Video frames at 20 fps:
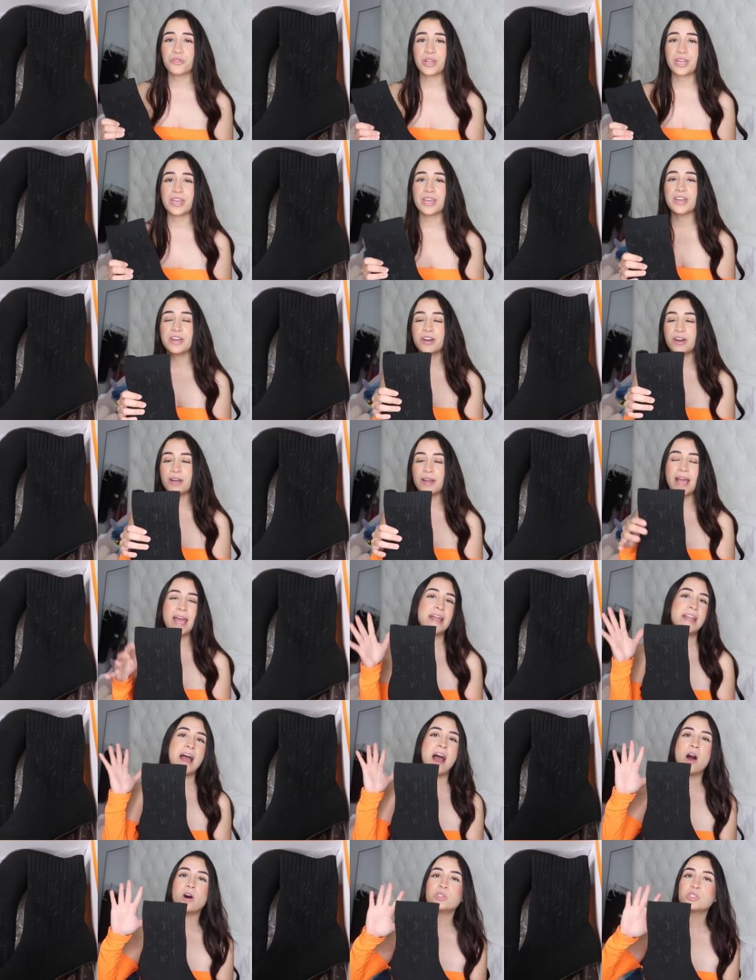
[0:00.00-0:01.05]
freaking good.
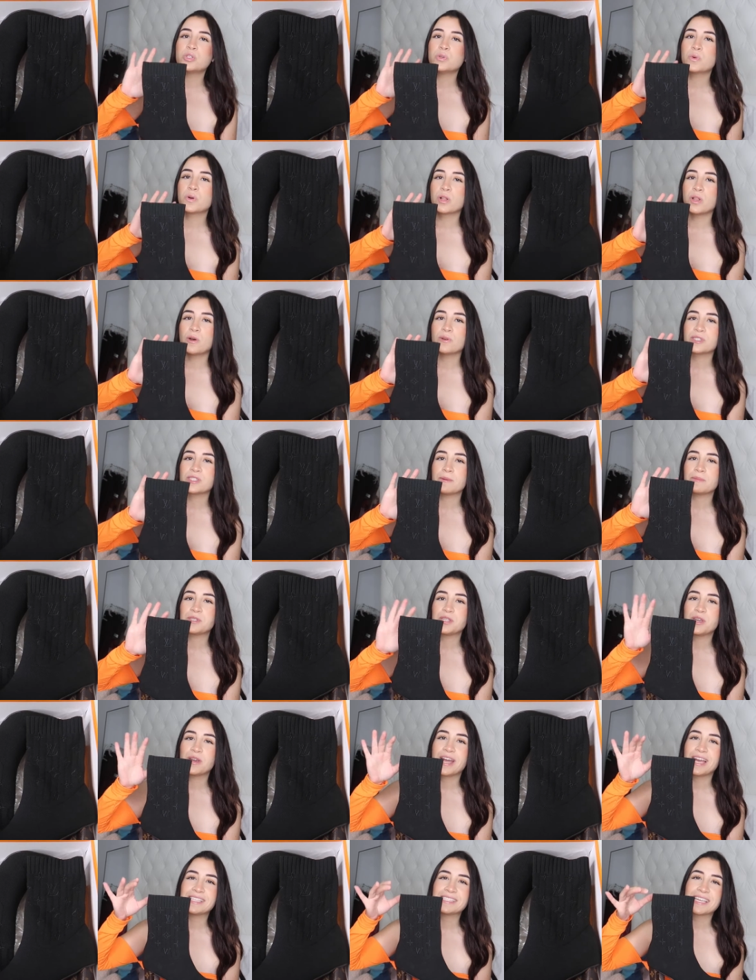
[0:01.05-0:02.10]
And I'll do close-up so
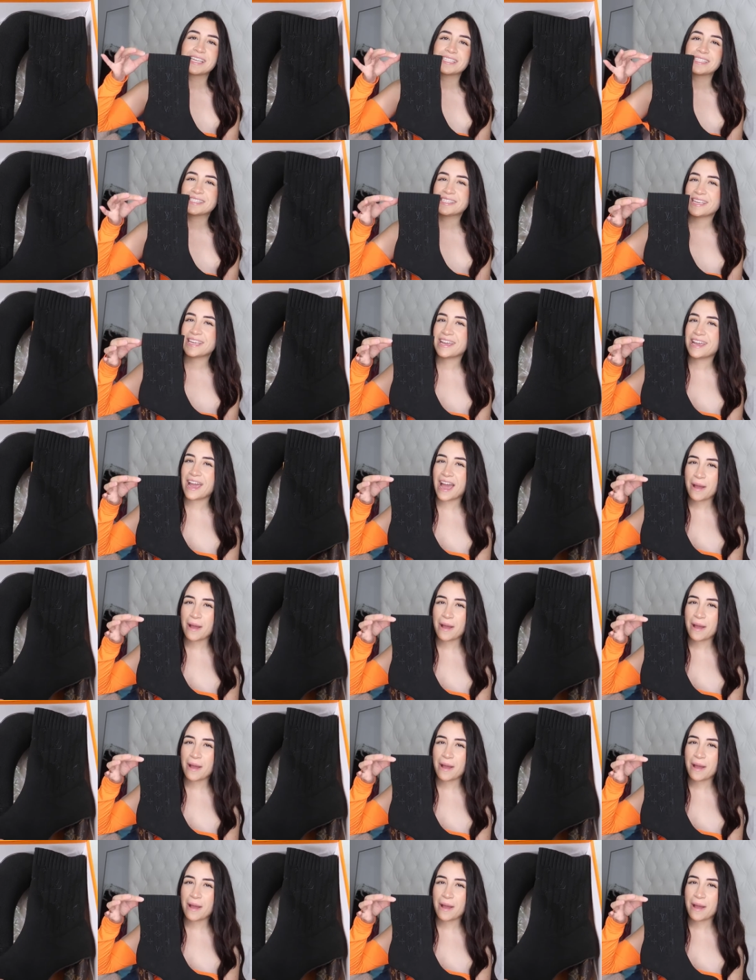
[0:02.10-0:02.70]
you guys can see it.